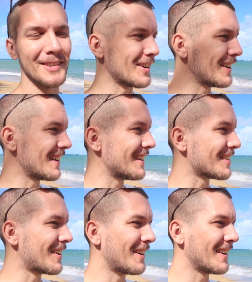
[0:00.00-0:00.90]
deserted it is
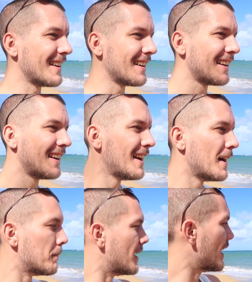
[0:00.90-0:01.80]
around here.
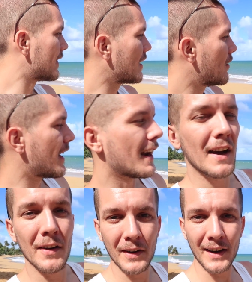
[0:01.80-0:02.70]
But I think right
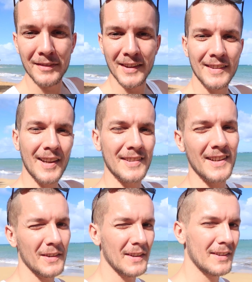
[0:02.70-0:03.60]
now we're going to have to test
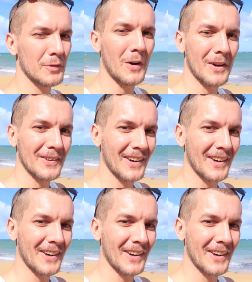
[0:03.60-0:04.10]
out this water